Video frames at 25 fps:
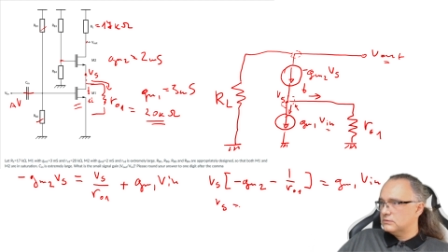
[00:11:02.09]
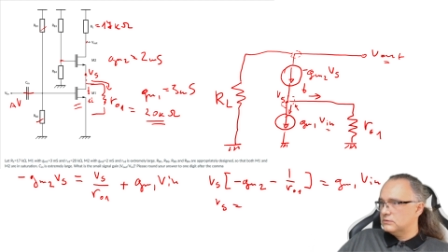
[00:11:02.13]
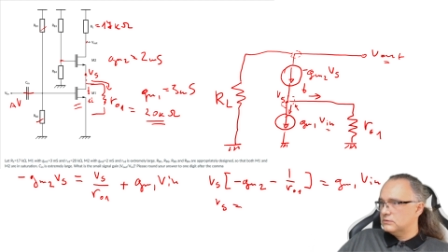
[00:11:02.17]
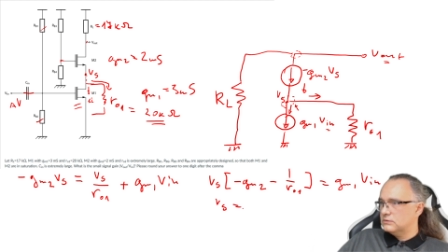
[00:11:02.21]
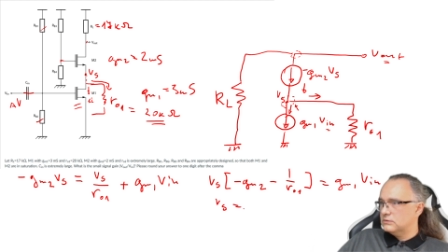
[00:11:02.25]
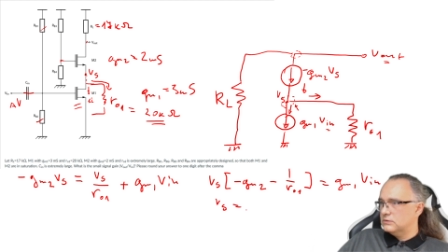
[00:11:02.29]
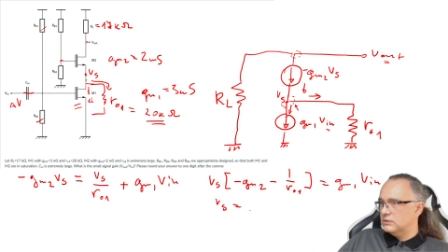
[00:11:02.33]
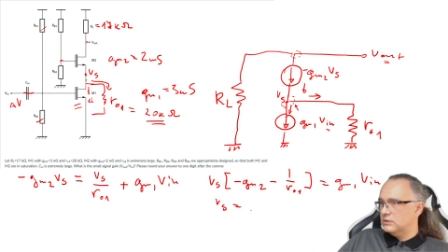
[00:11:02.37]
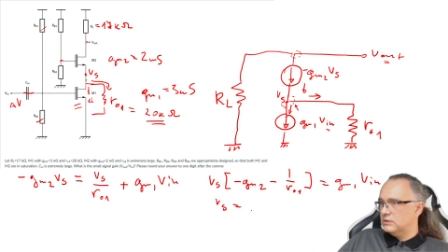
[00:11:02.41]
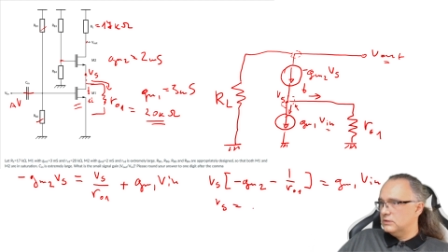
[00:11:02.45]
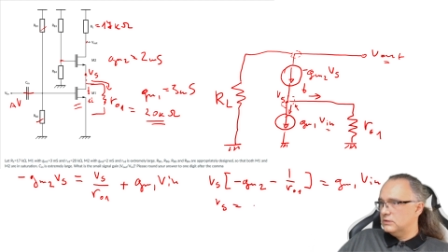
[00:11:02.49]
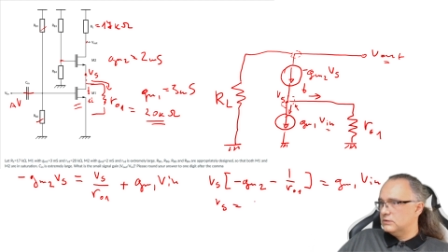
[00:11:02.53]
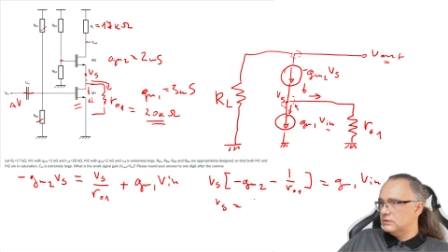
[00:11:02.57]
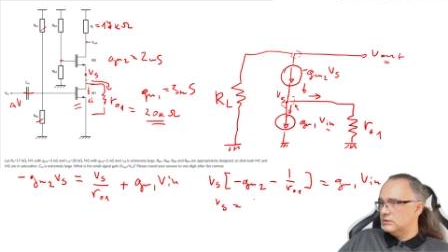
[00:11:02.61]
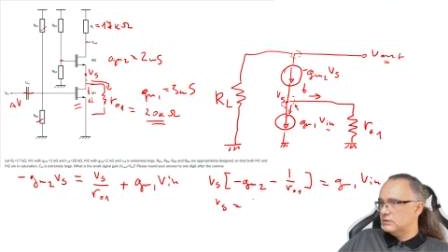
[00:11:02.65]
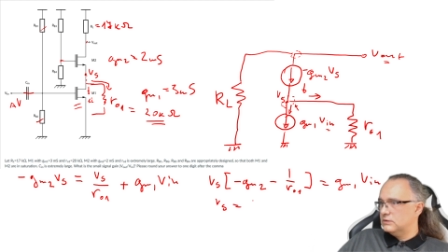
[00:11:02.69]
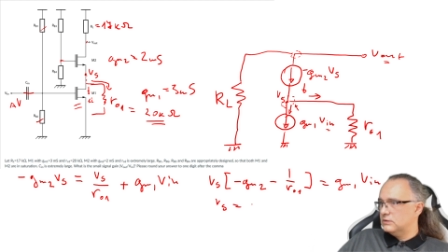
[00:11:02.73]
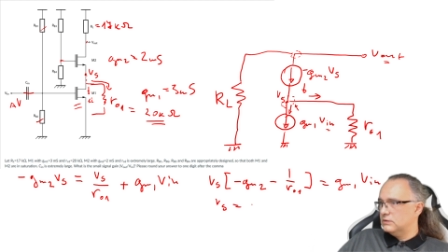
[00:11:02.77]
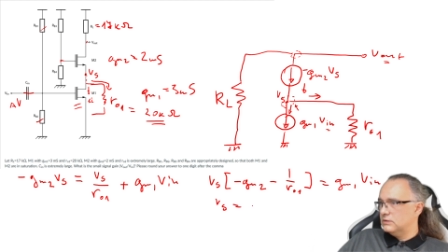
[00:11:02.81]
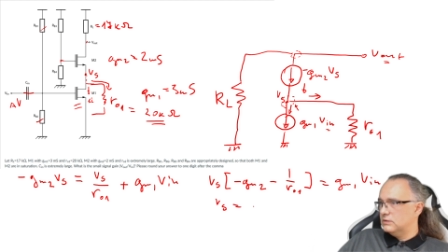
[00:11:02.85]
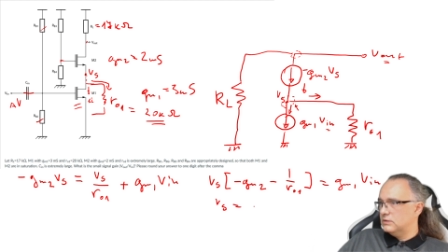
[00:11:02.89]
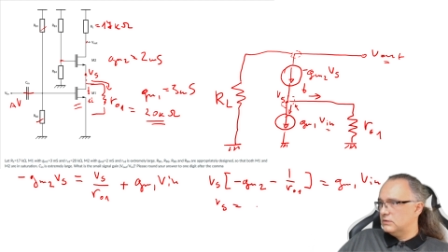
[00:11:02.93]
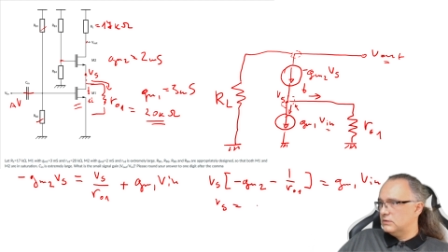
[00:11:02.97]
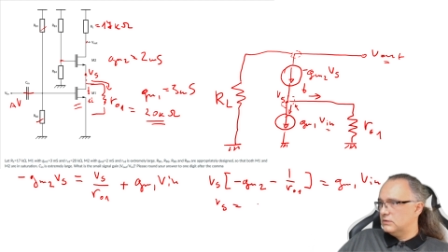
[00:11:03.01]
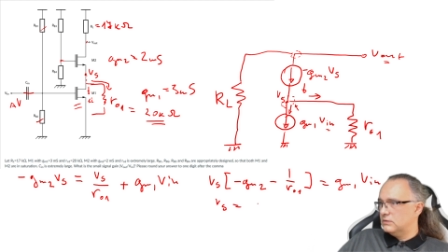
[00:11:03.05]
is
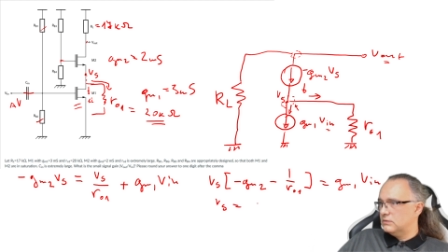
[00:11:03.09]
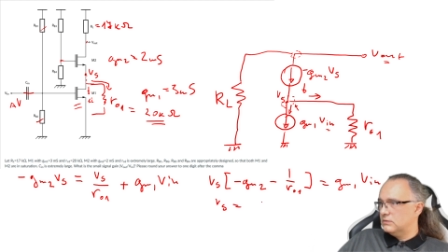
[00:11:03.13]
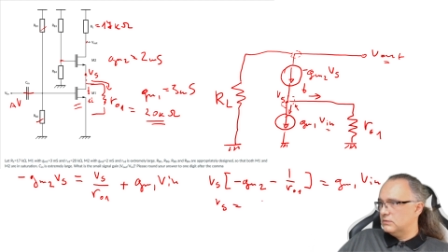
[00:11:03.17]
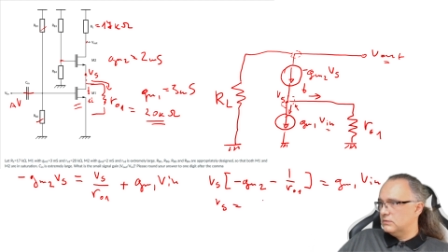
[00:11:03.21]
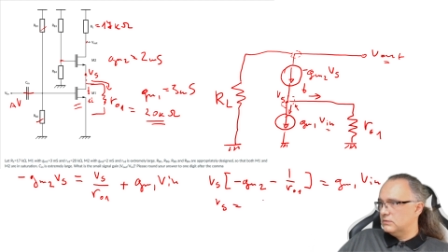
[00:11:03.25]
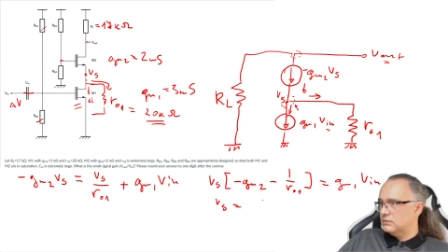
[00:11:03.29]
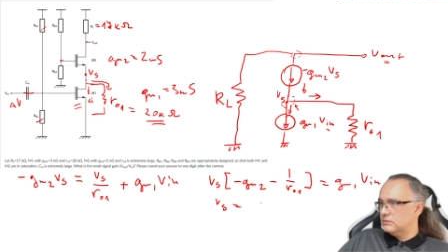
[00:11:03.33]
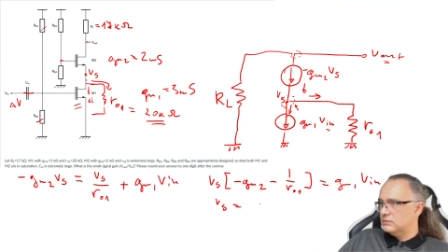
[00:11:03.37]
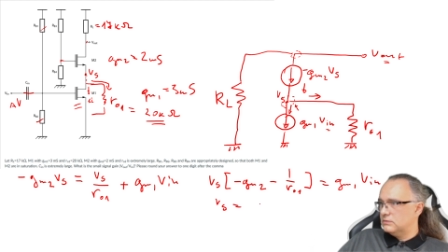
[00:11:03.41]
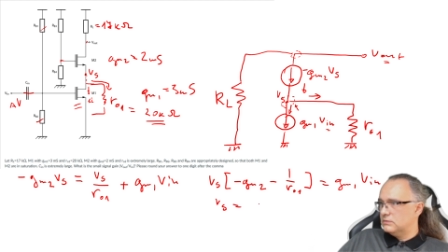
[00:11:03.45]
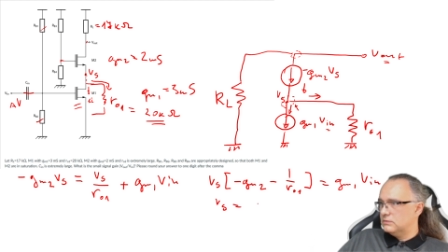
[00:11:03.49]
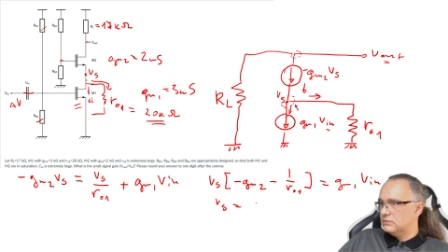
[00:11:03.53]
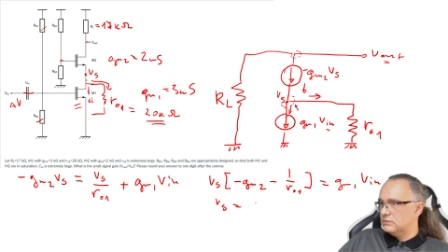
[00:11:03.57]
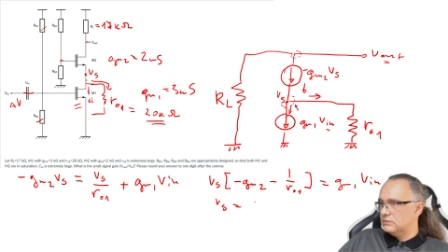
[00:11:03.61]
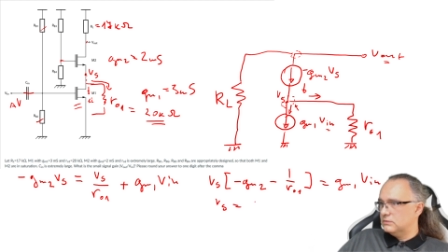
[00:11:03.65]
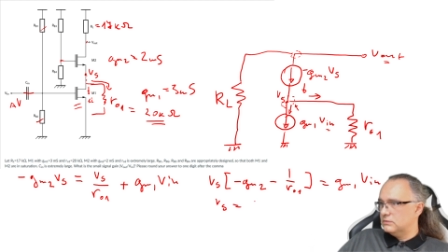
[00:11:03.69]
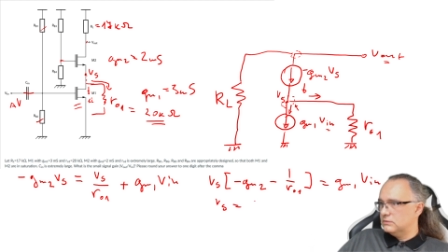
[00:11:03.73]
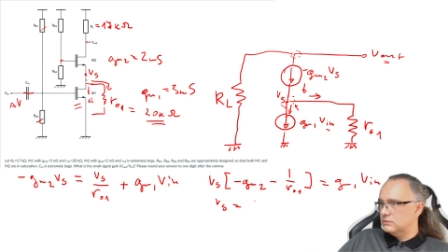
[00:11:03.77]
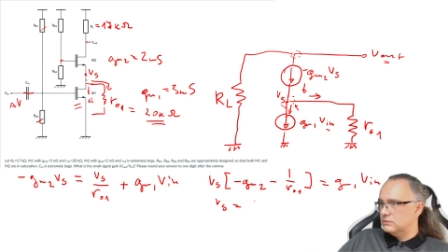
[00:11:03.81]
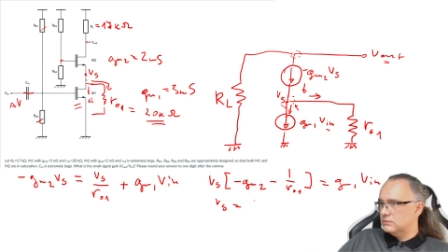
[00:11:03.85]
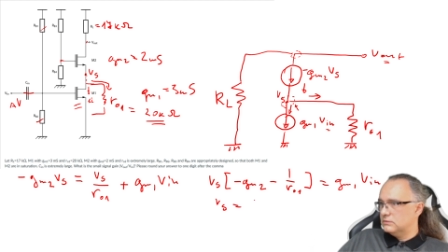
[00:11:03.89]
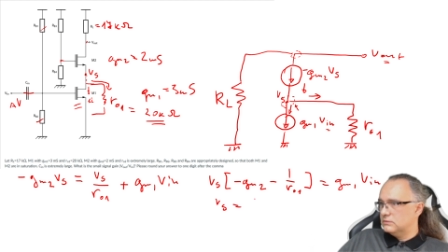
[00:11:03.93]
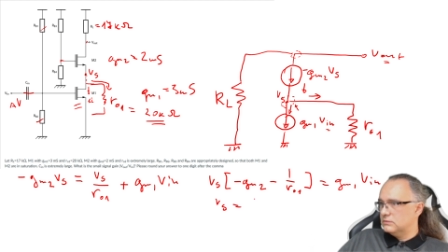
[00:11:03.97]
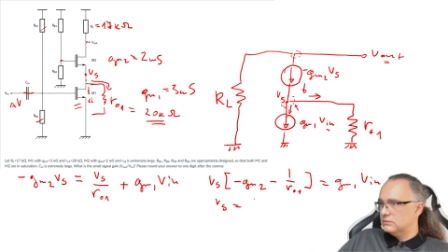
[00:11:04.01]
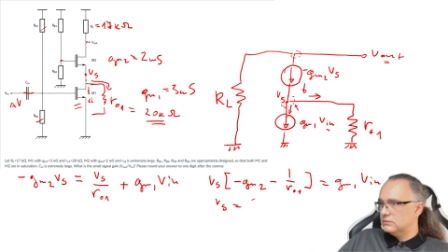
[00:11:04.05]
equal to
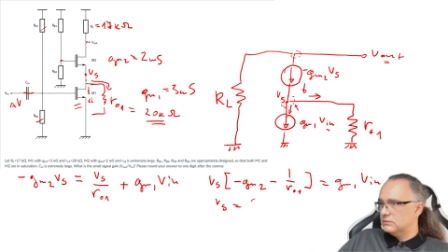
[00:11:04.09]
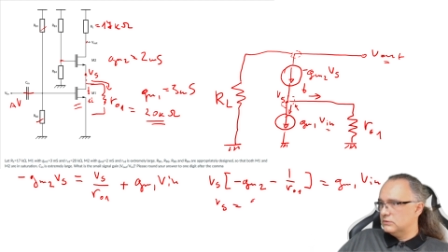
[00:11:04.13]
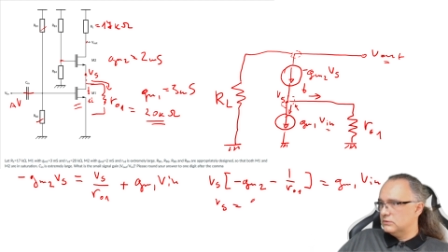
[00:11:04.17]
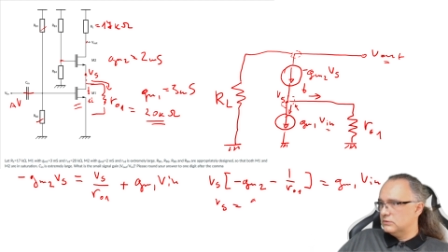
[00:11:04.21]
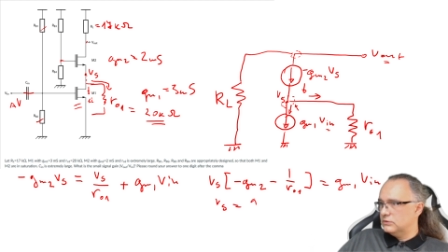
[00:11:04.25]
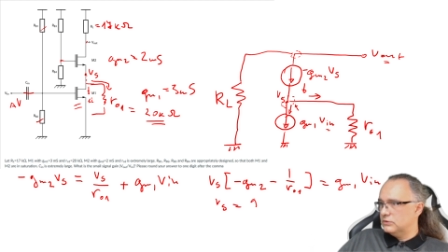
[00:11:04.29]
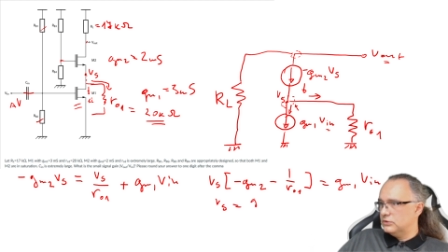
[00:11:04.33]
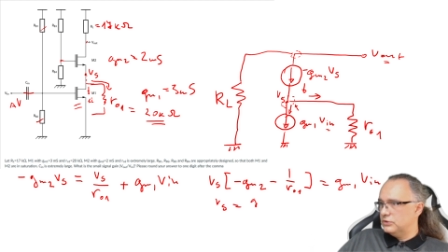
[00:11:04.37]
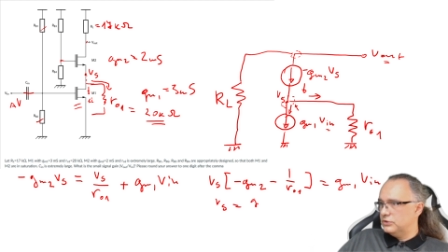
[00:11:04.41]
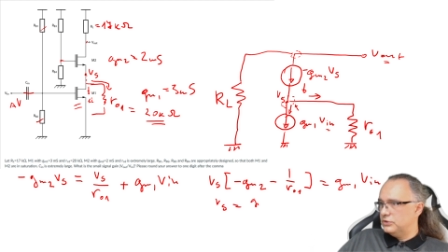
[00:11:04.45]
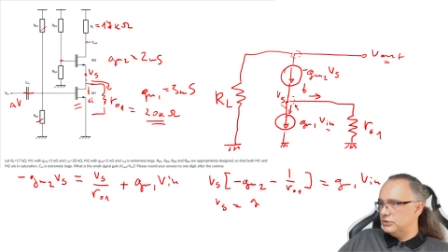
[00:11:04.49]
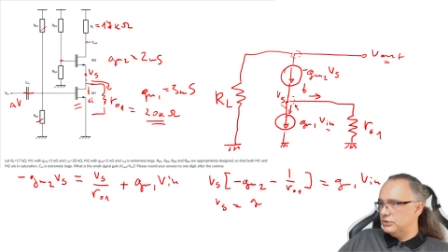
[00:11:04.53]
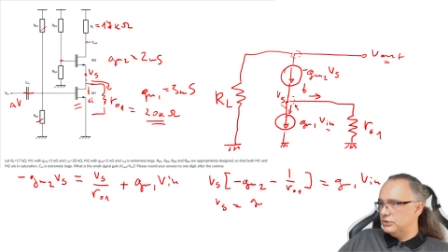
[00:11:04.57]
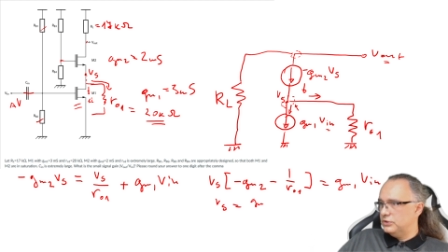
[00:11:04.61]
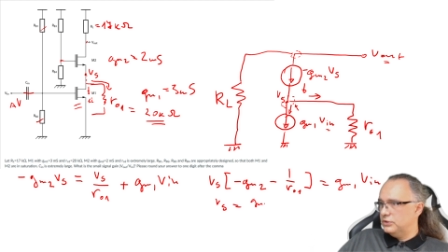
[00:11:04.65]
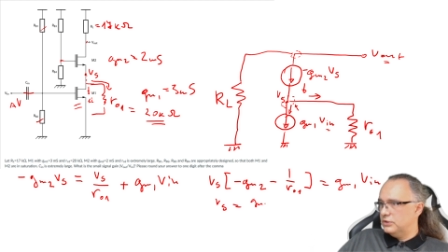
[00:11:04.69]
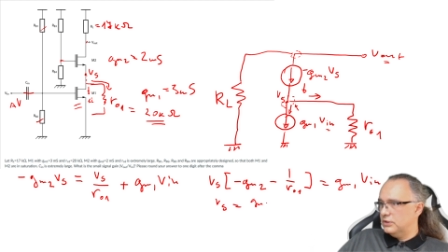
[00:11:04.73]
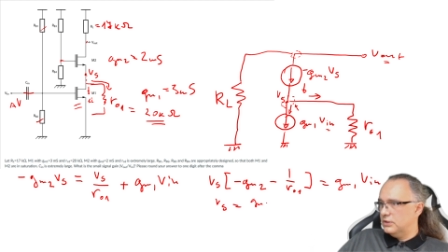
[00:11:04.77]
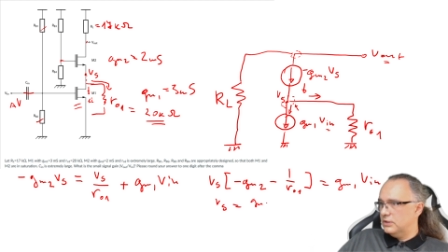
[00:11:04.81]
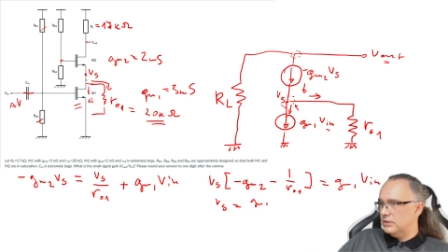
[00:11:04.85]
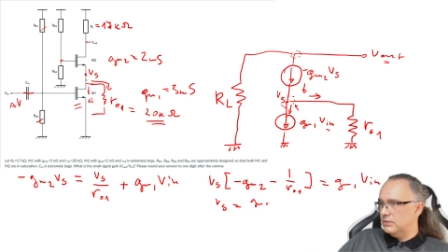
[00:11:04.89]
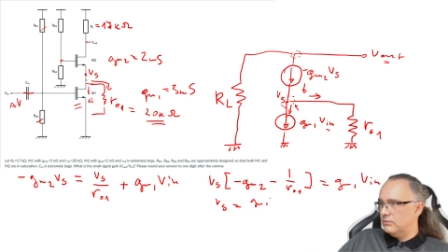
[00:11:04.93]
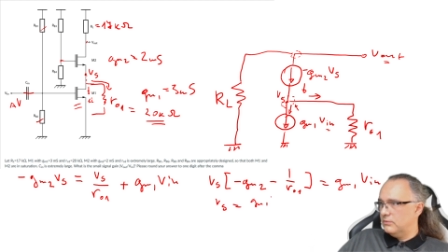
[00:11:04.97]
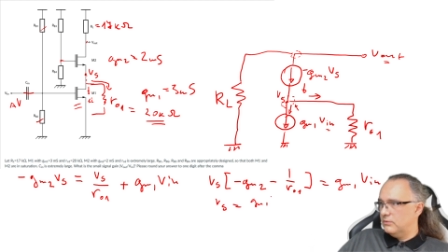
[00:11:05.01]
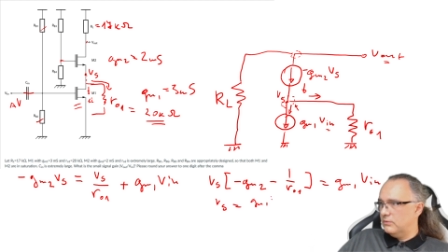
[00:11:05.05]

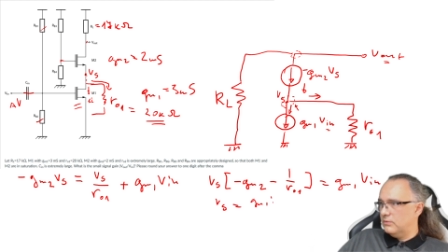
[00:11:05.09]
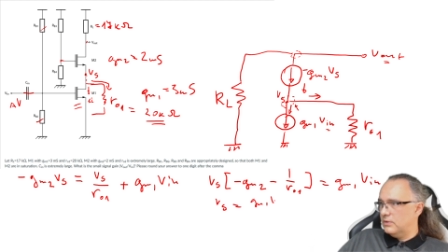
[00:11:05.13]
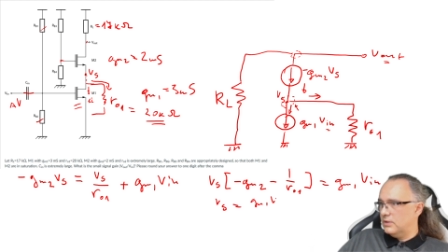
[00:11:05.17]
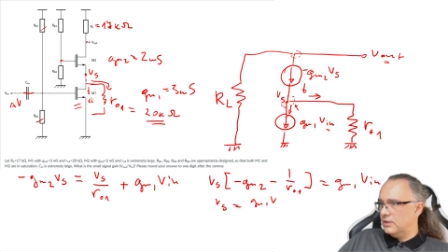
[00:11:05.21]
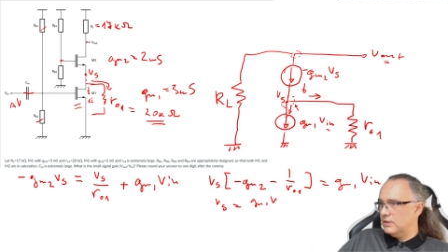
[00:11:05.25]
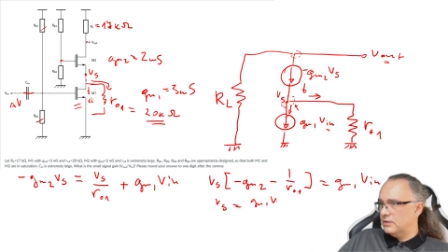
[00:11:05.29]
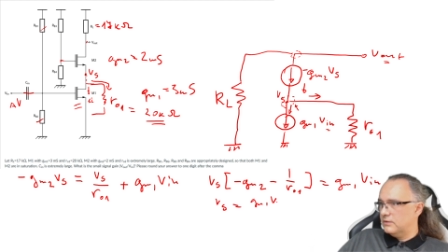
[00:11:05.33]
Gm1